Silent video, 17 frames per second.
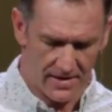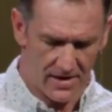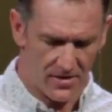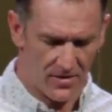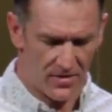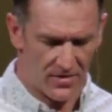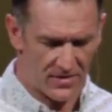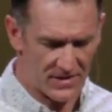
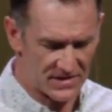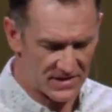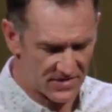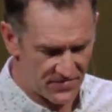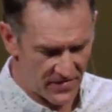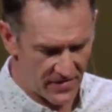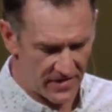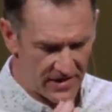Now, this
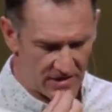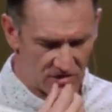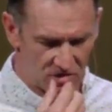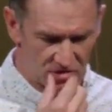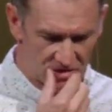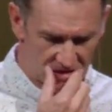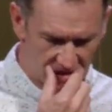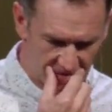is very
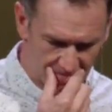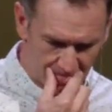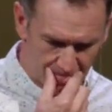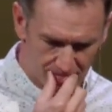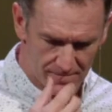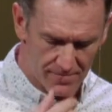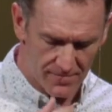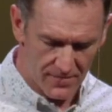interesting
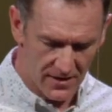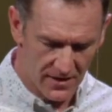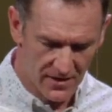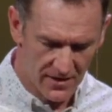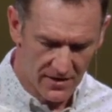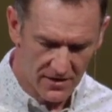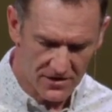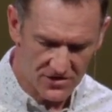
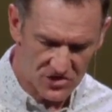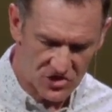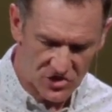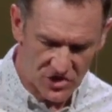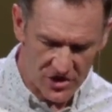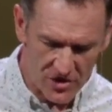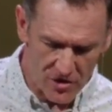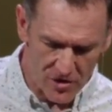because
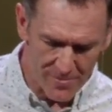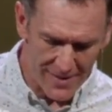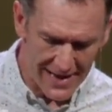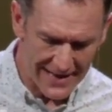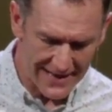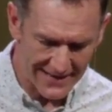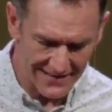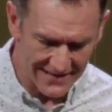
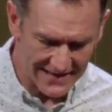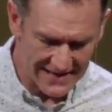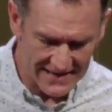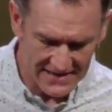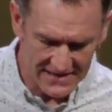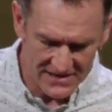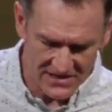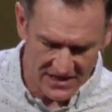Jeremiah
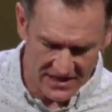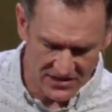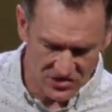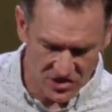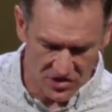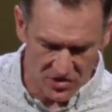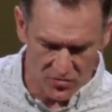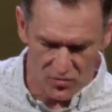leans
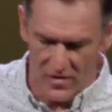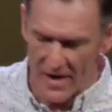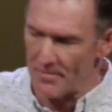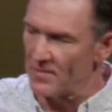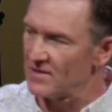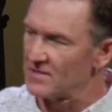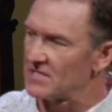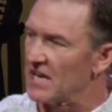into the
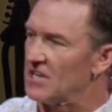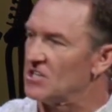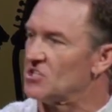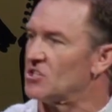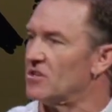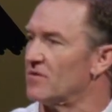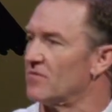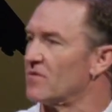
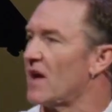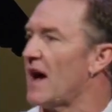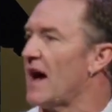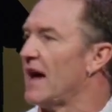reputation of